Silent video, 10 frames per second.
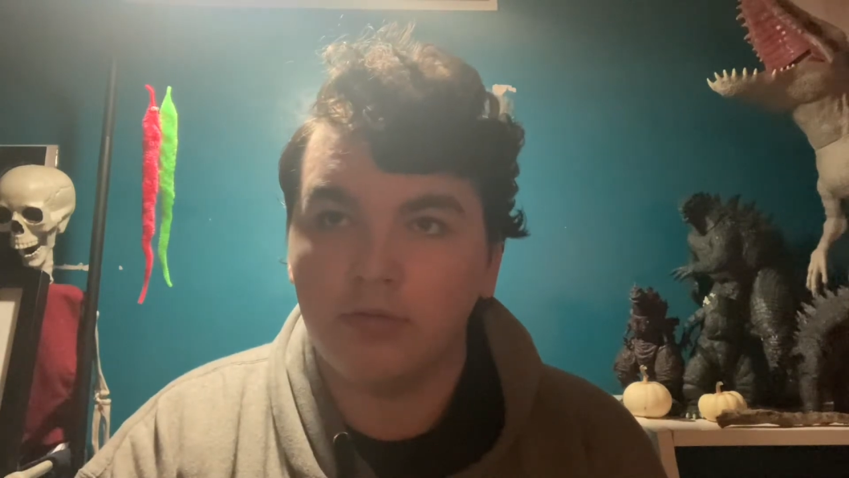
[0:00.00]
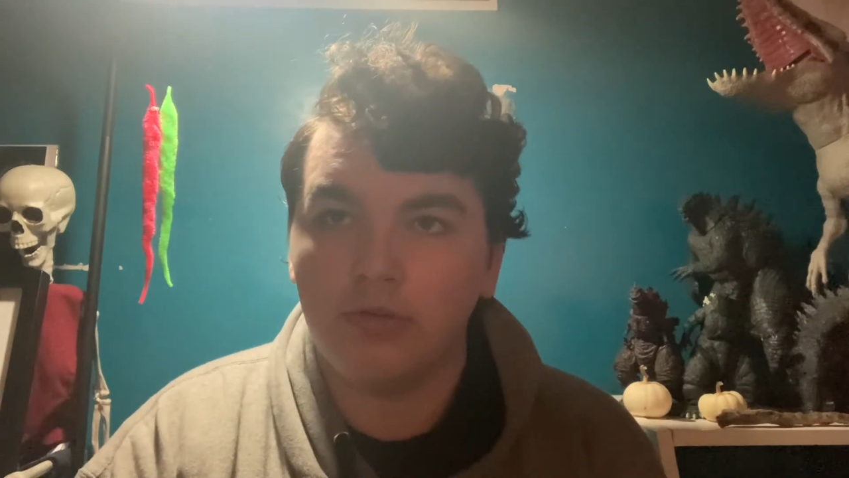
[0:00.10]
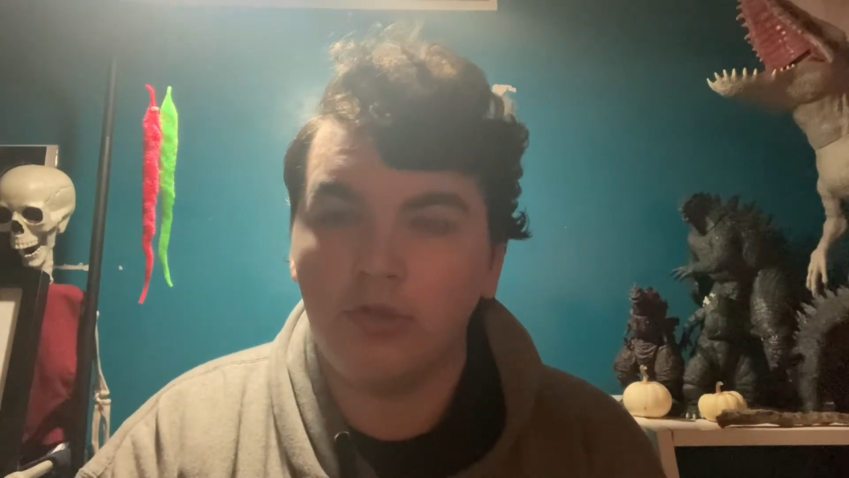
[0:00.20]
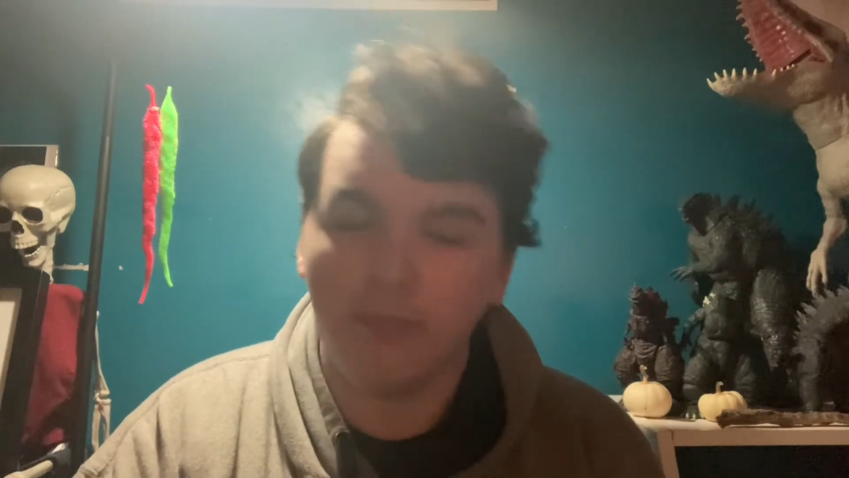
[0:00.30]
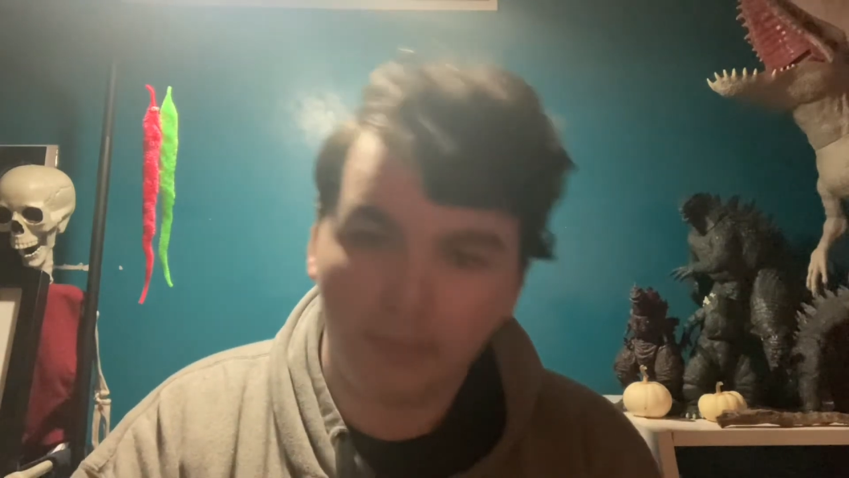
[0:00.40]

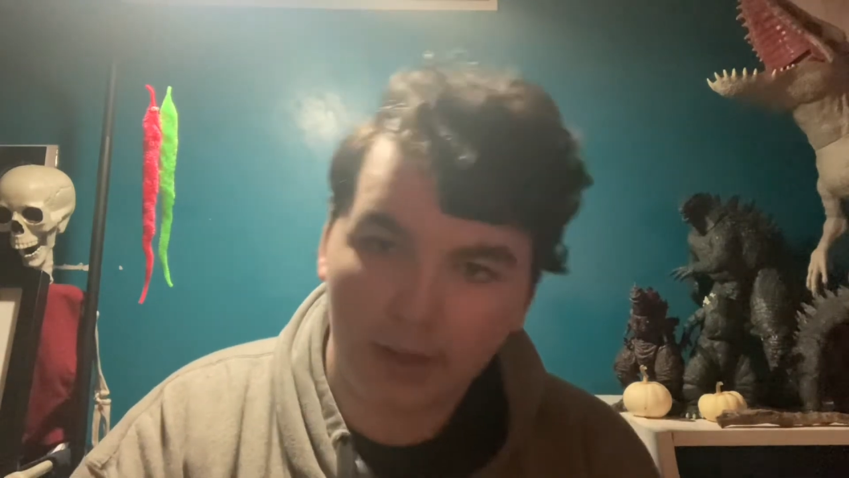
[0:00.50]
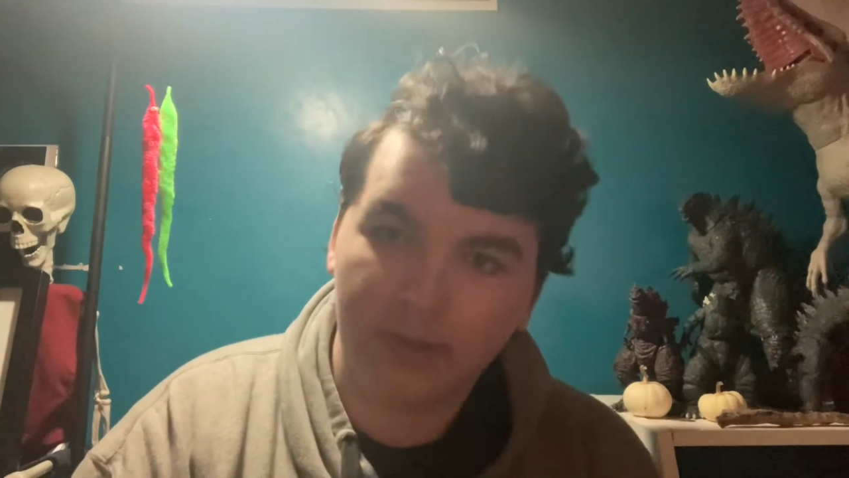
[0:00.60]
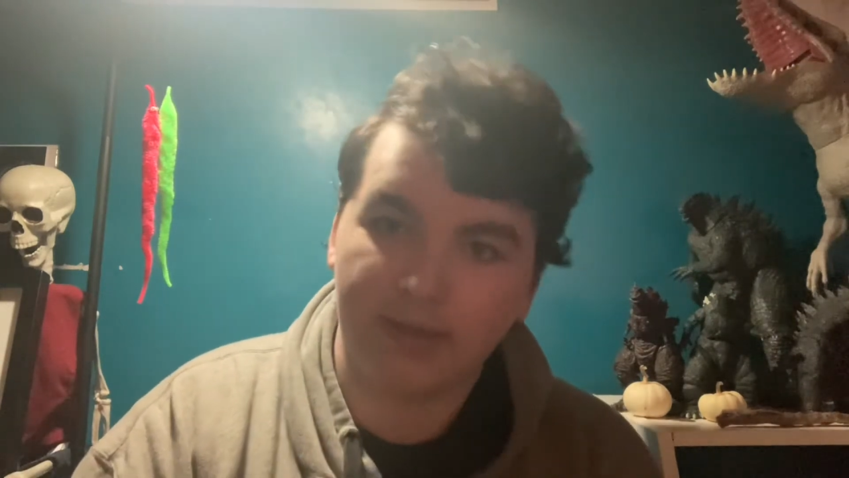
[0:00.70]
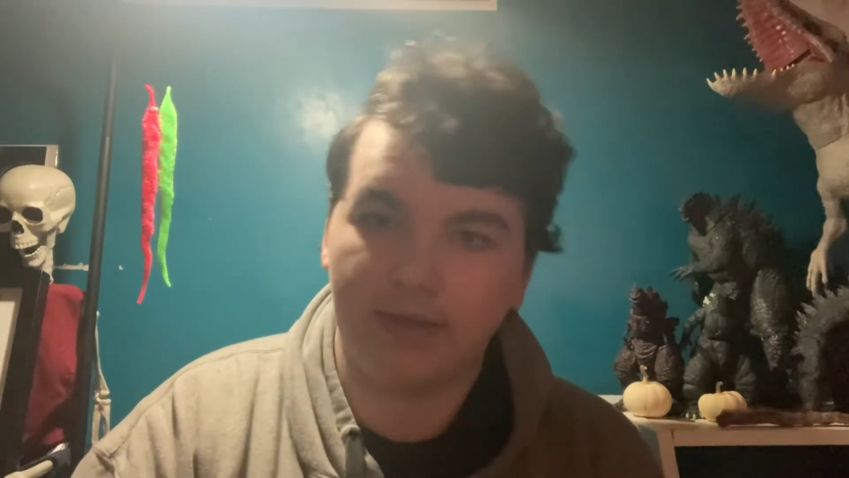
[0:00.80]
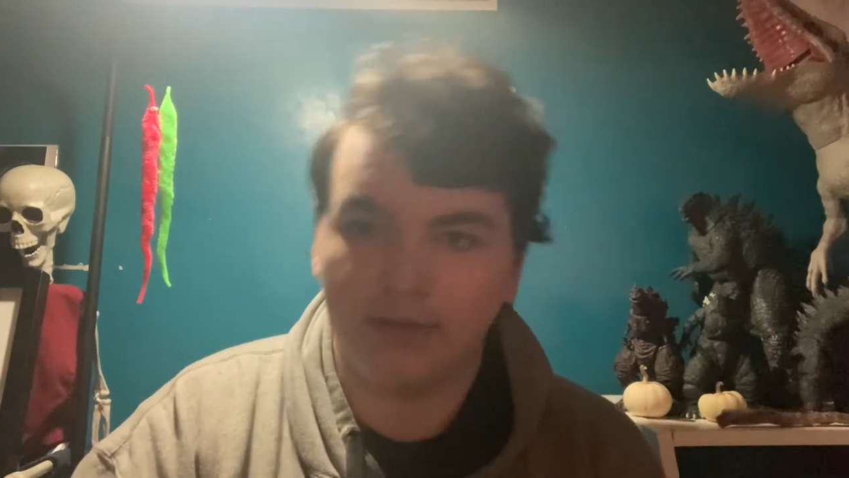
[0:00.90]
you might
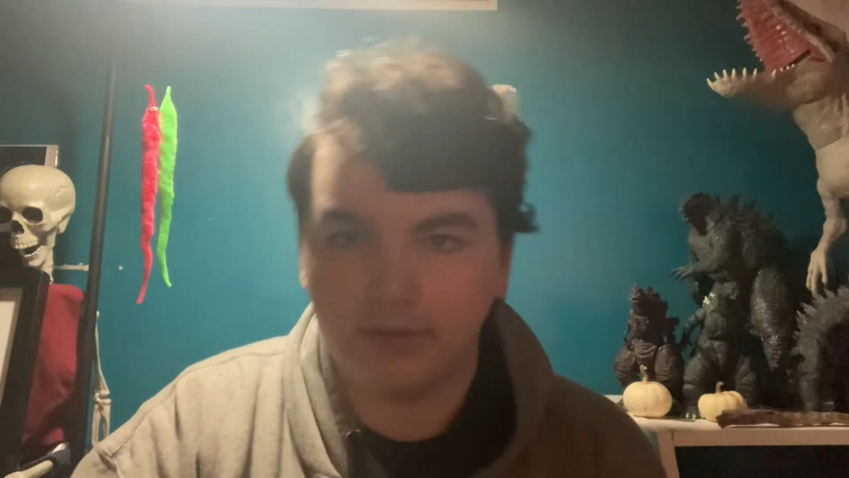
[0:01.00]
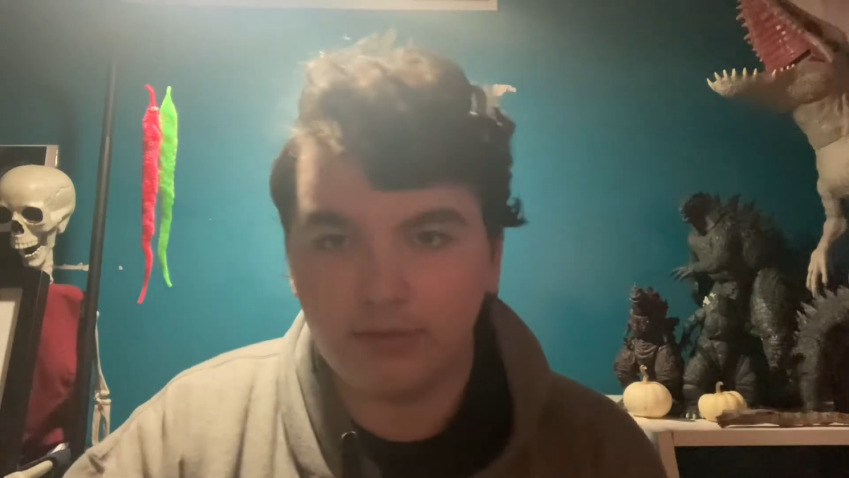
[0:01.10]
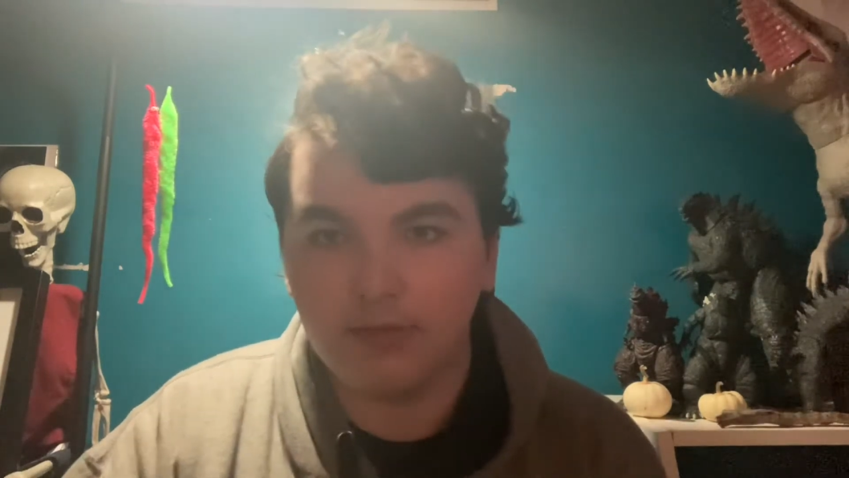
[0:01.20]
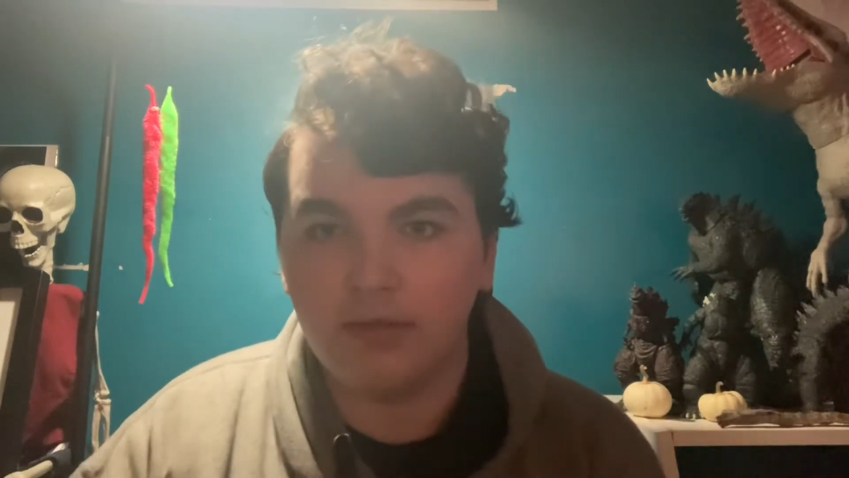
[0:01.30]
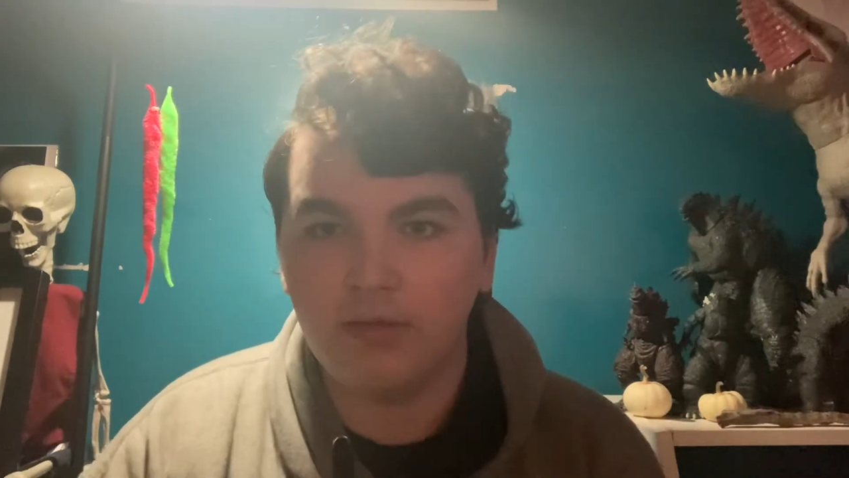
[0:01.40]
like
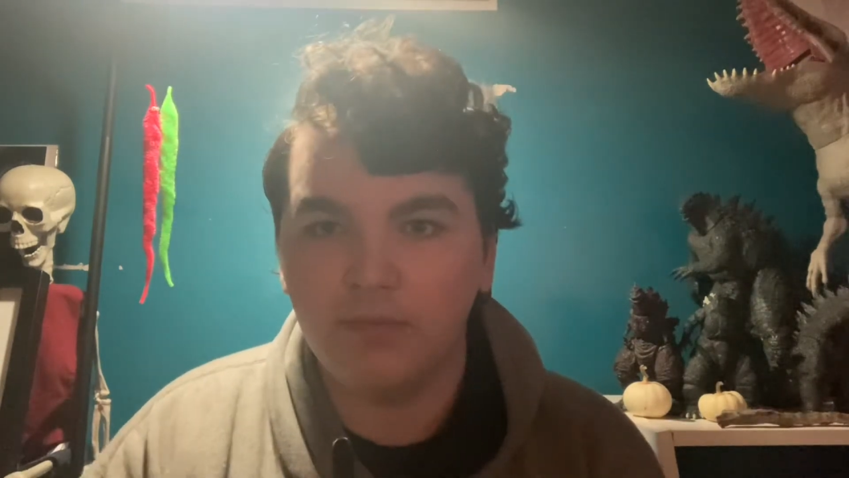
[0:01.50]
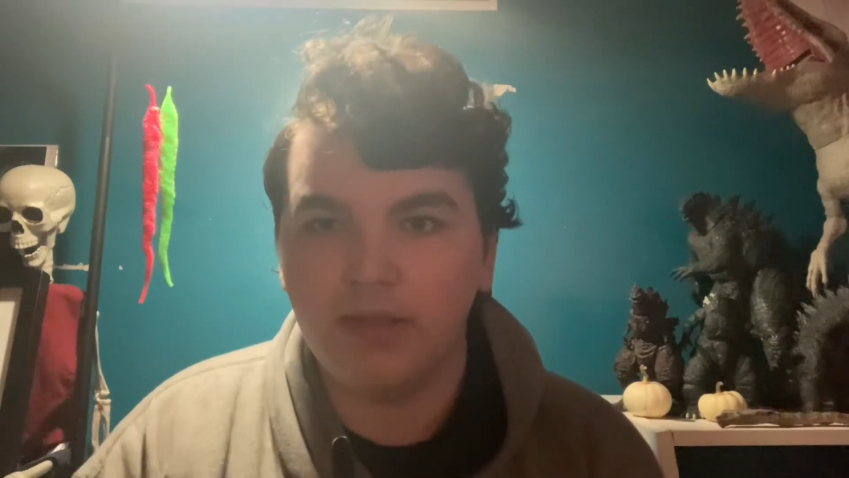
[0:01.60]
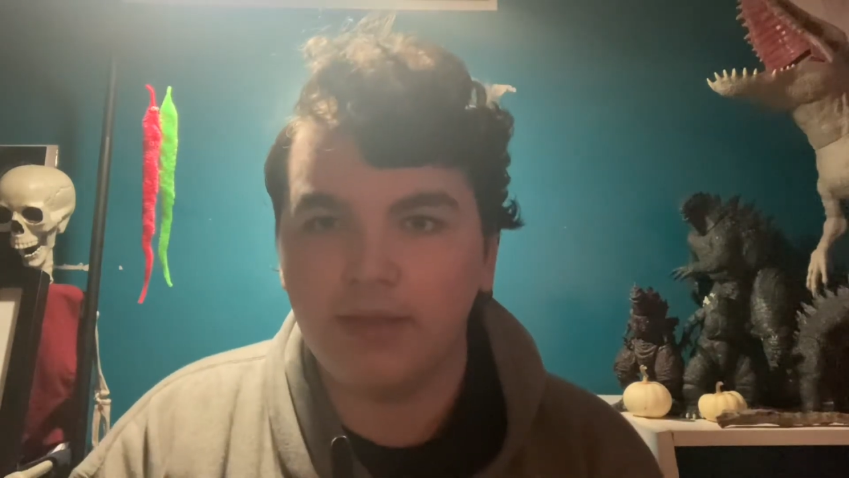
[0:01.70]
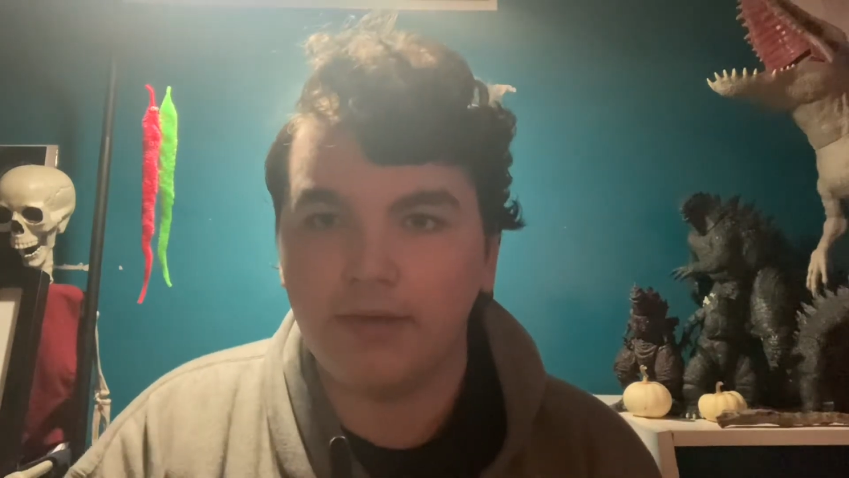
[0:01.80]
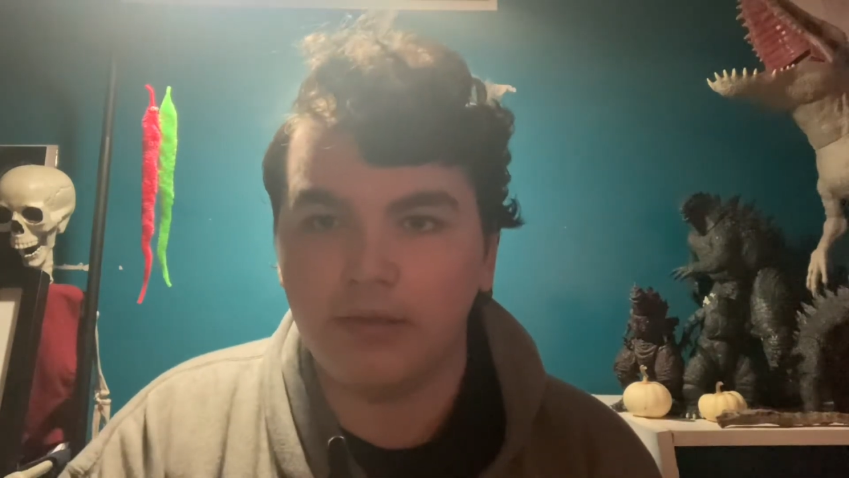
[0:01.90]

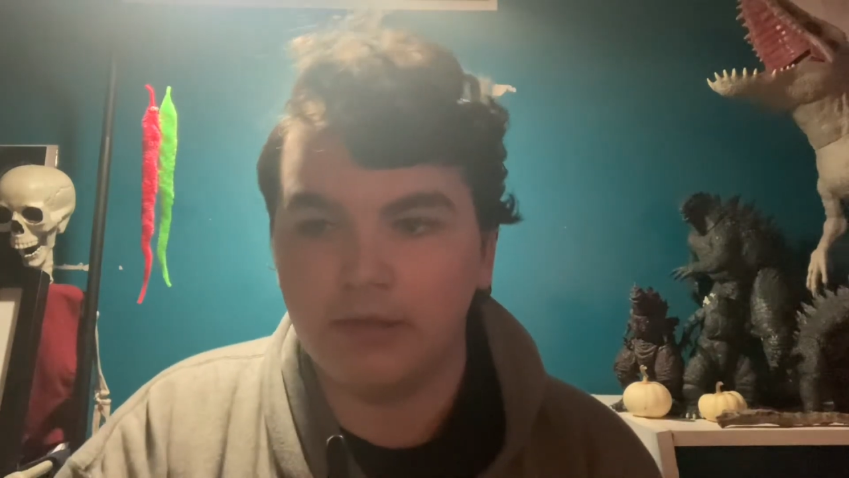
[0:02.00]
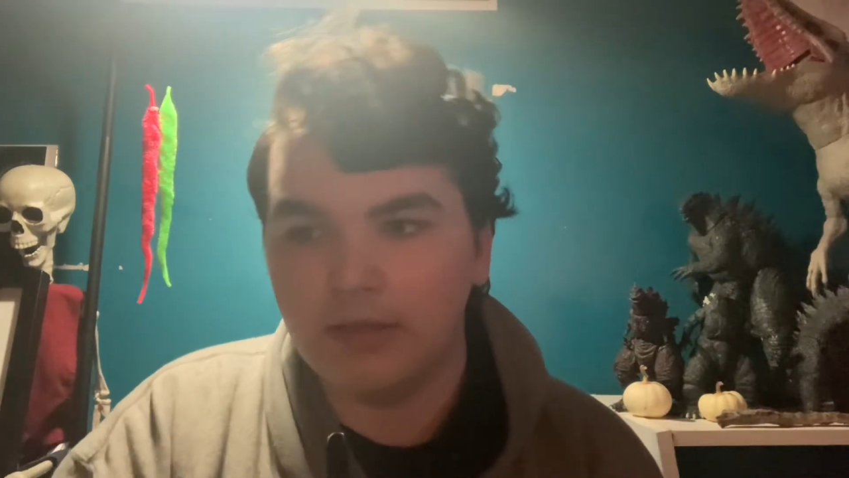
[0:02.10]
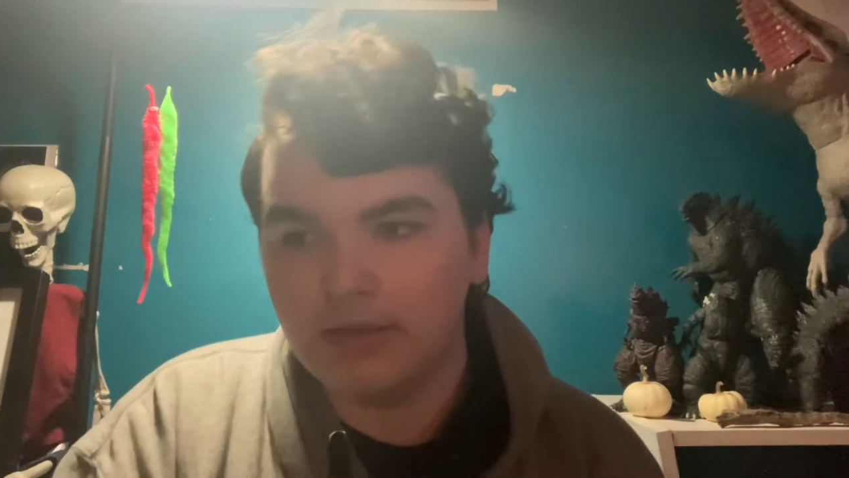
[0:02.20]
Malignant.